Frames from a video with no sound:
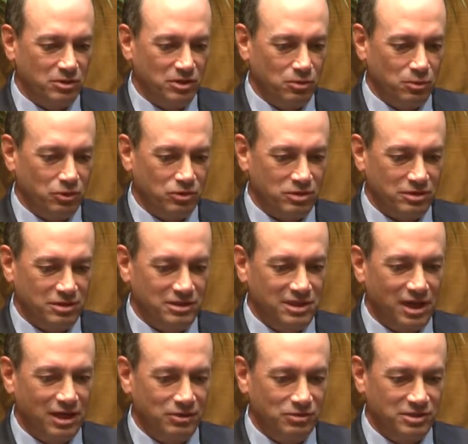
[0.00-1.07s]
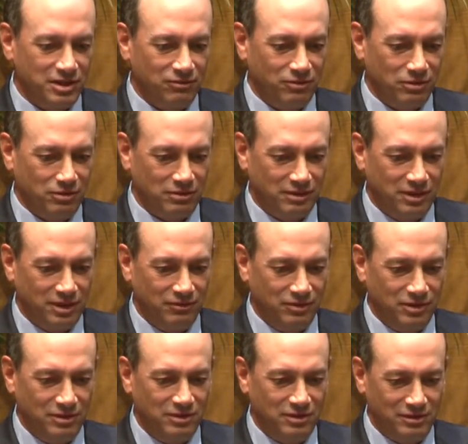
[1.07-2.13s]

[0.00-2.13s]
one of the worst titles ever given